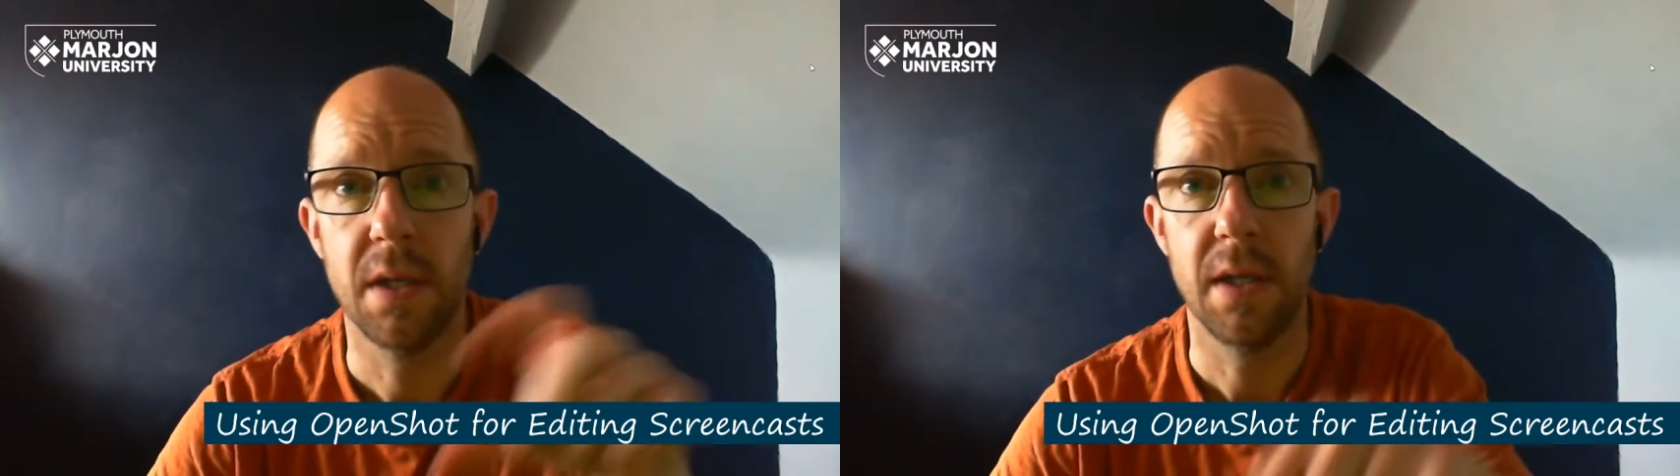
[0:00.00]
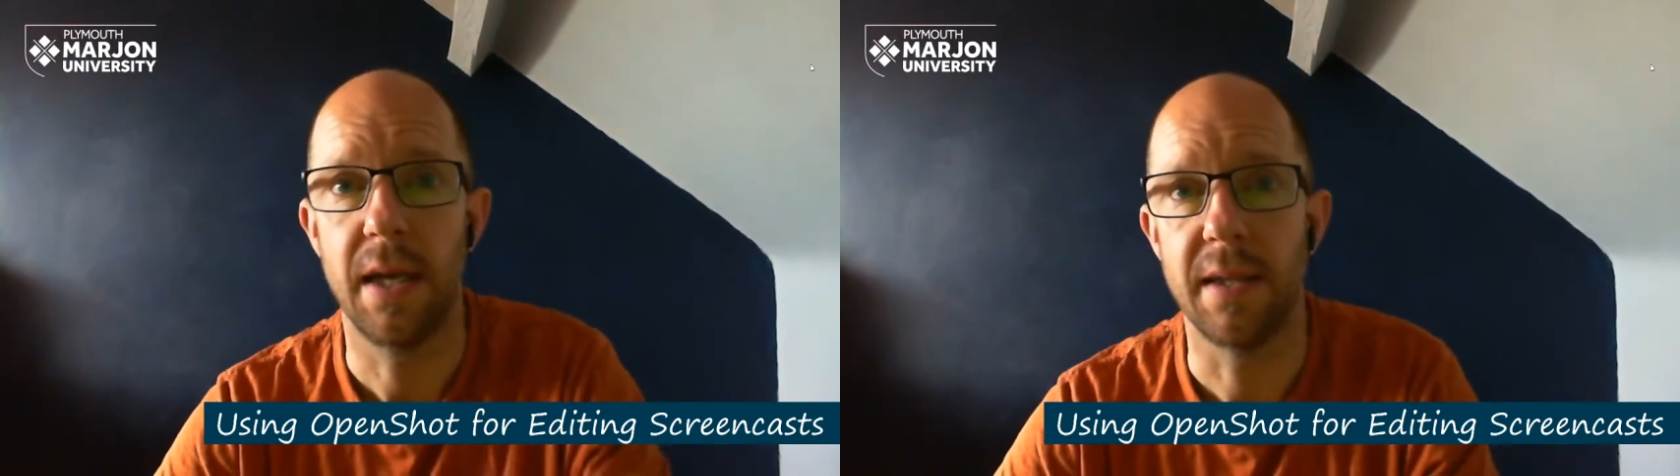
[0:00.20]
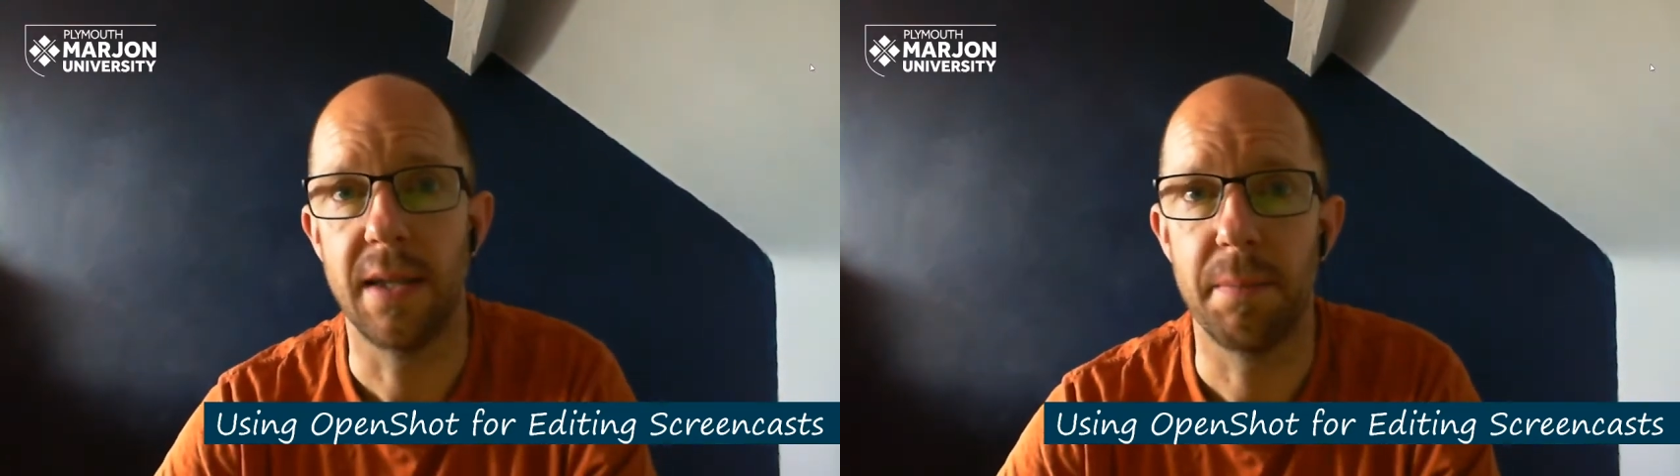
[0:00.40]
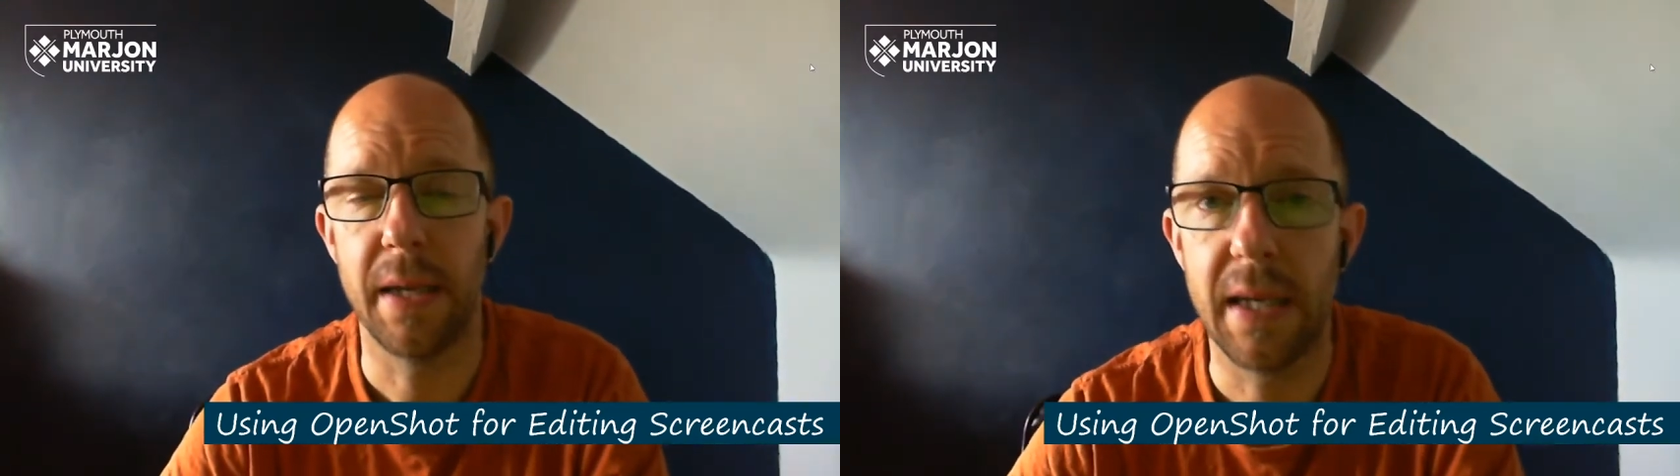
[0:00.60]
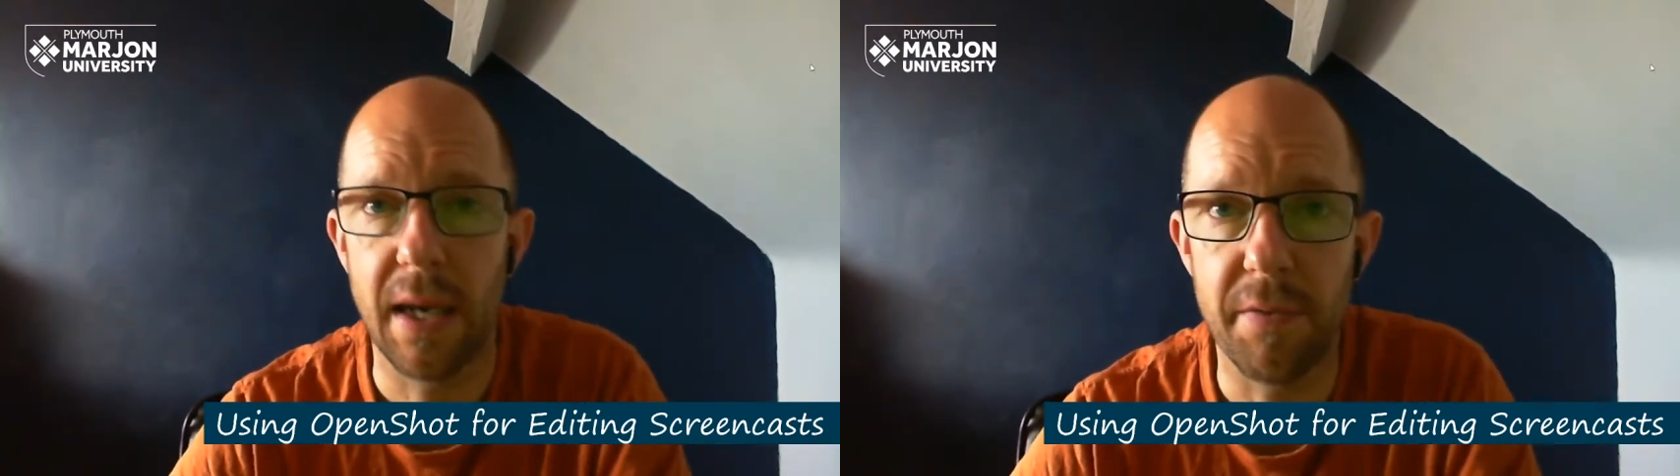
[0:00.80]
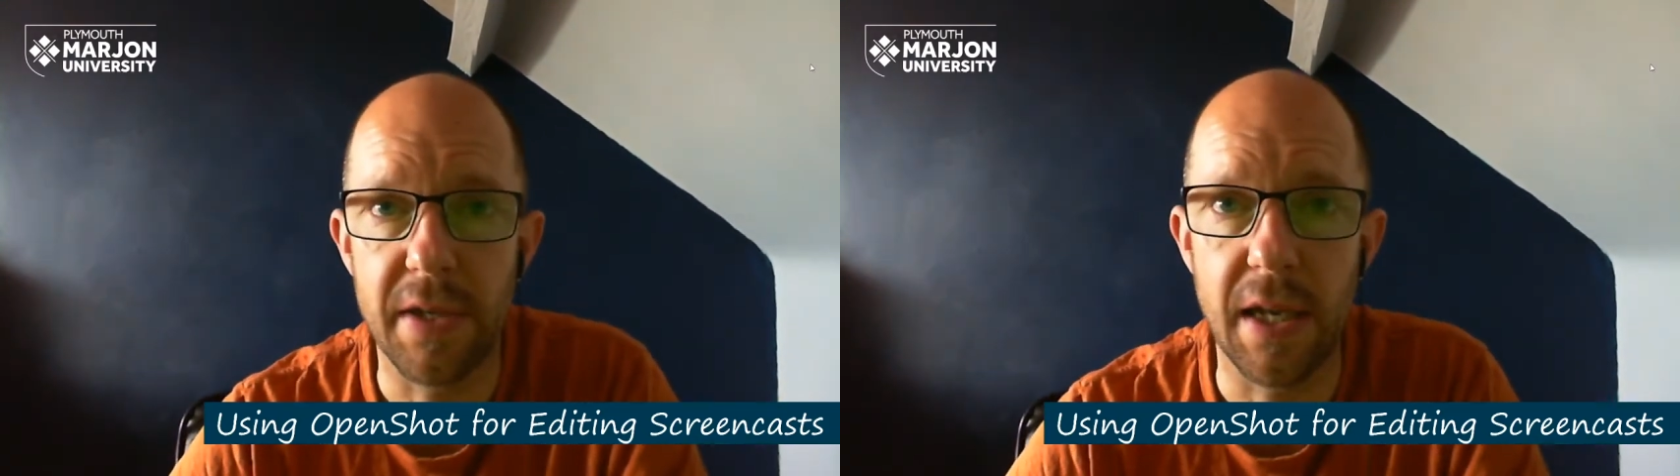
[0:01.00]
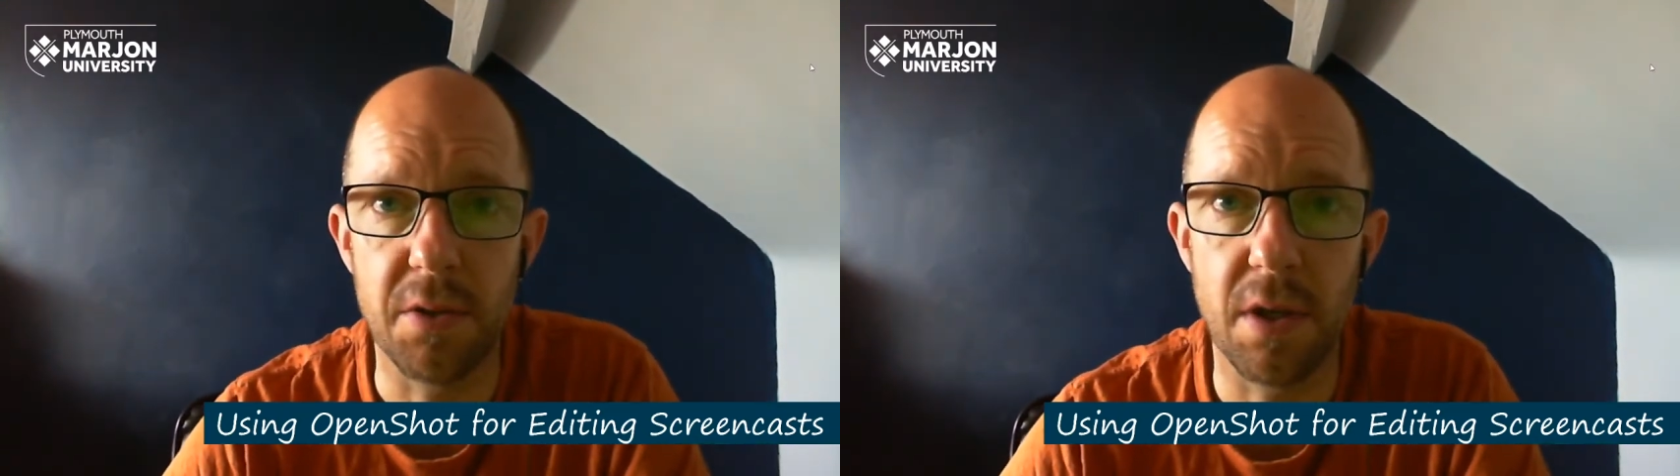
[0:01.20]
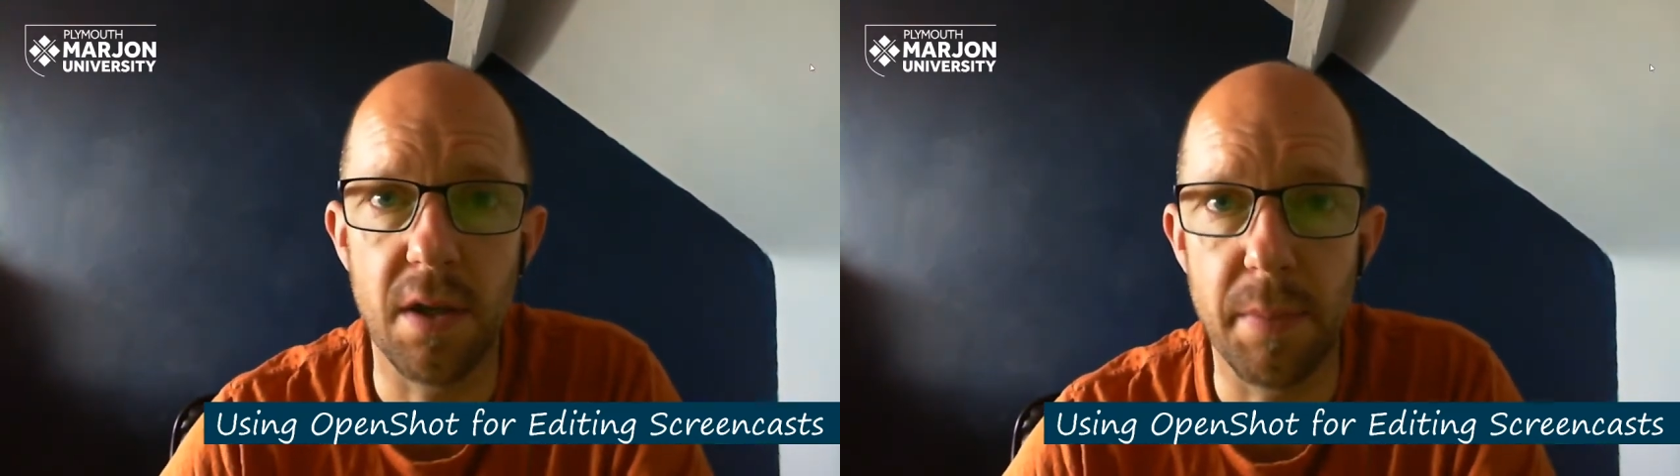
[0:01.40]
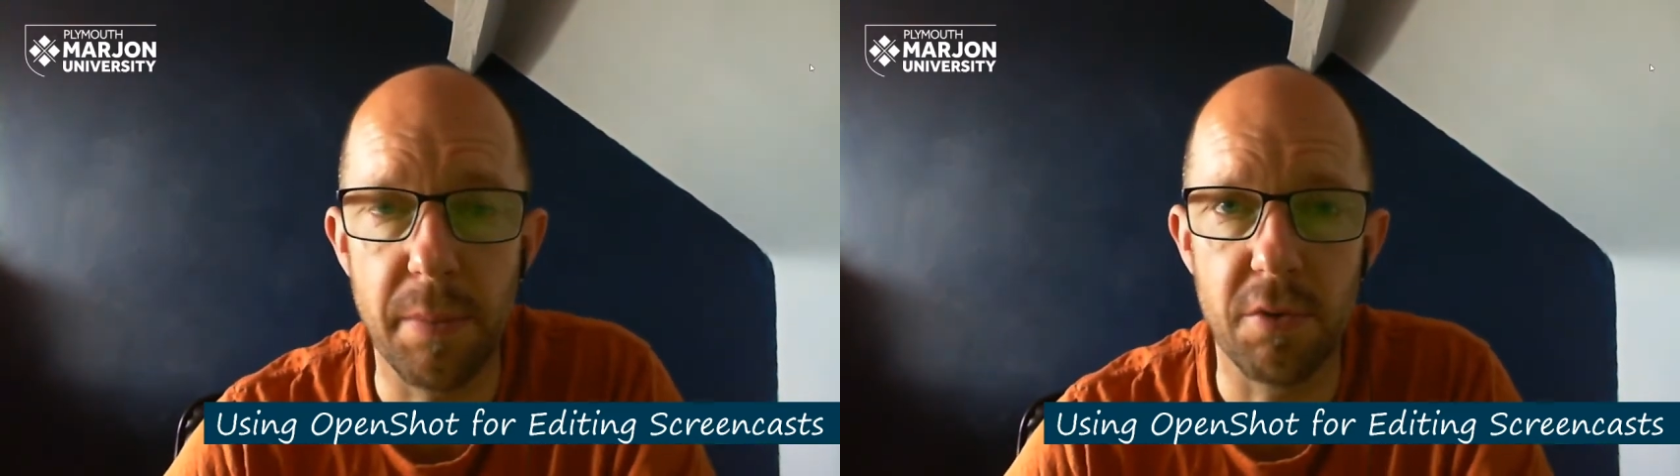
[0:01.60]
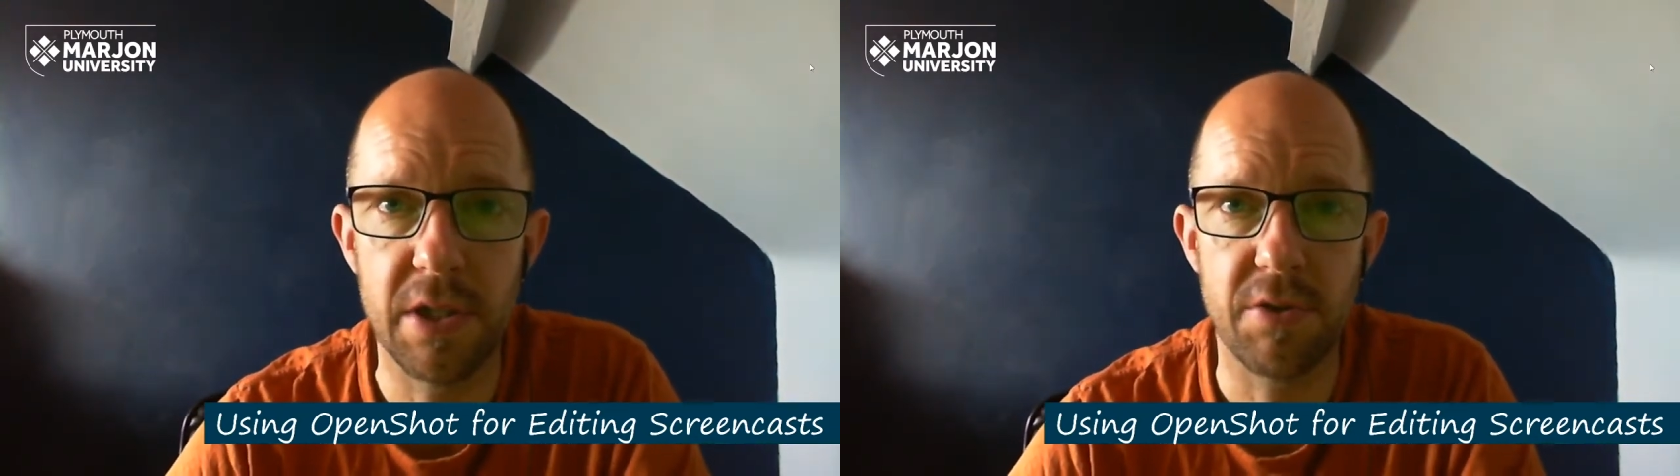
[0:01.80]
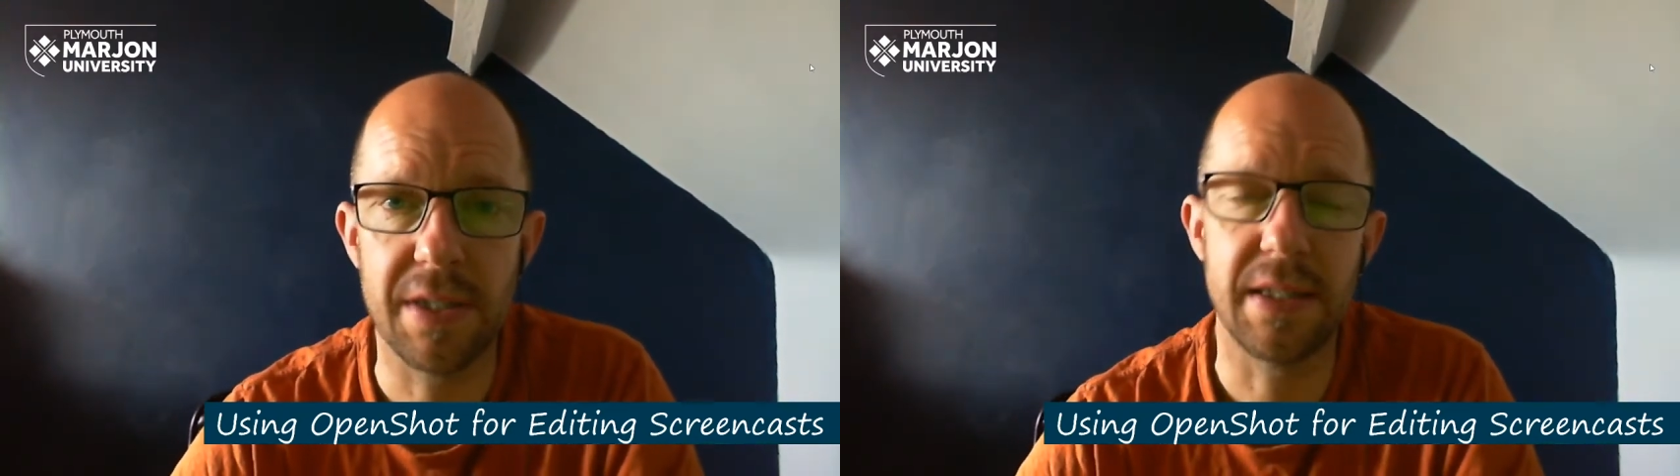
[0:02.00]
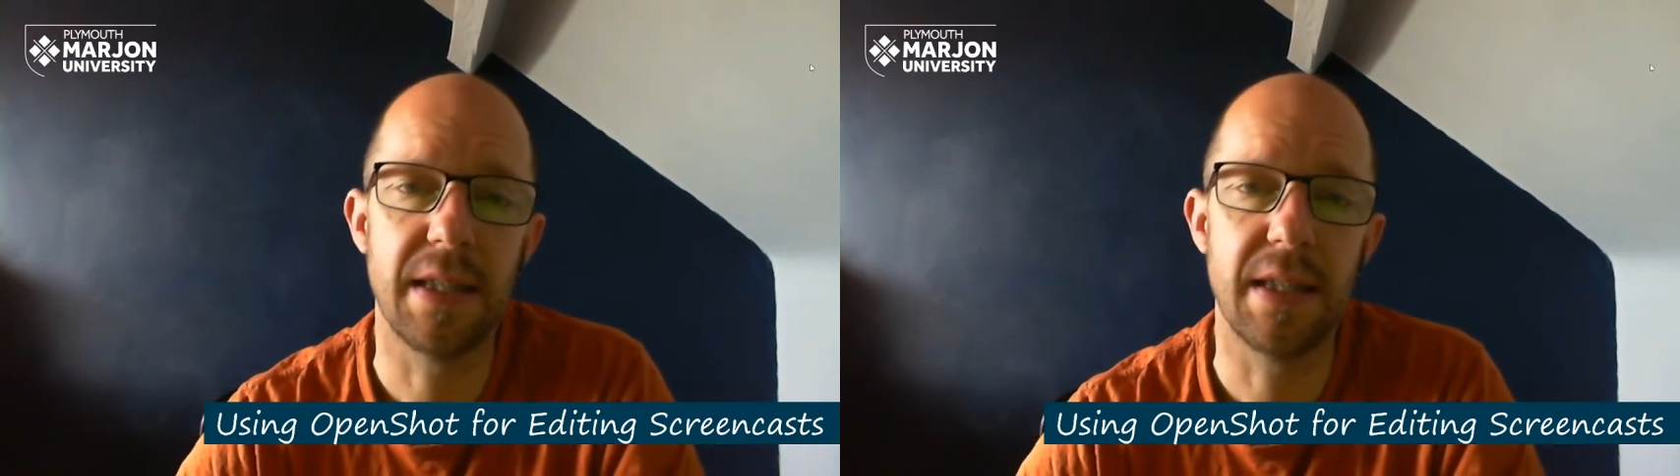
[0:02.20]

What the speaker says: and then make our videos look a bit more interesting.